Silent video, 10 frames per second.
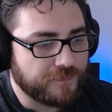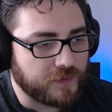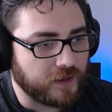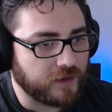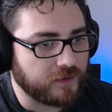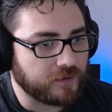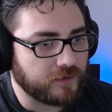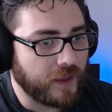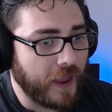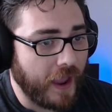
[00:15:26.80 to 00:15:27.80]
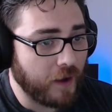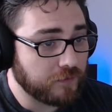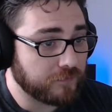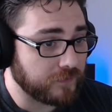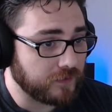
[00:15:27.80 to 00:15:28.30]
and out
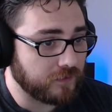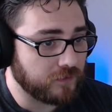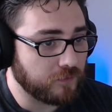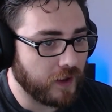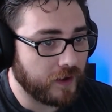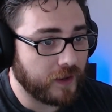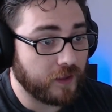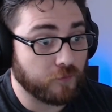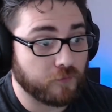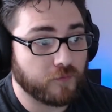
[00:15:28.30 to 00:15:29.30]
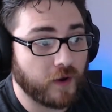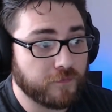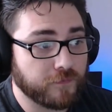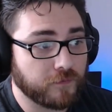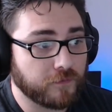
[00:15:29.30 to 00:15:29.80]
of it you got a
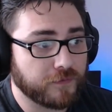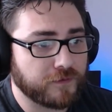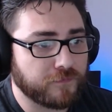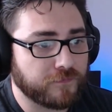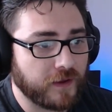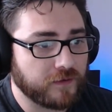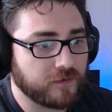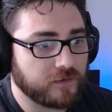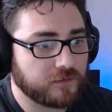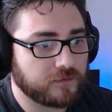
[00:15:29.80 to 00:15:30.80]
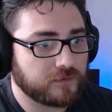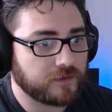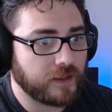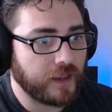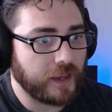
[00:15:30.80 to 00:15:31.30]
rifle that fires
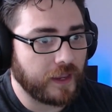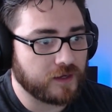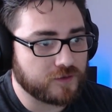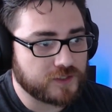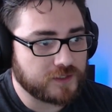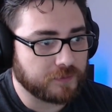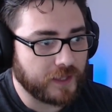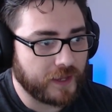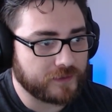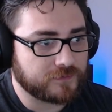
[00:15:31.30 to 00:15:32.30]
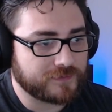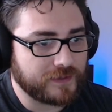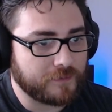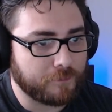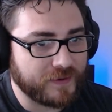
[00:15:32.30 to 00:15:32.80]
energy blasts
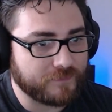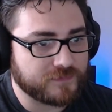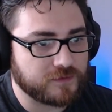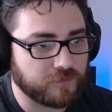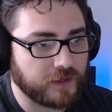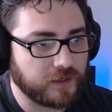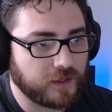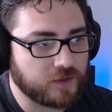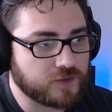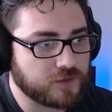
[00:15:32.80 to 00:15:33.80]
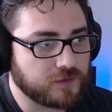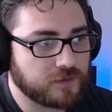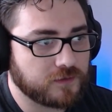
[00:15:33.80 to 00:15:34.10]
and beams of radiation.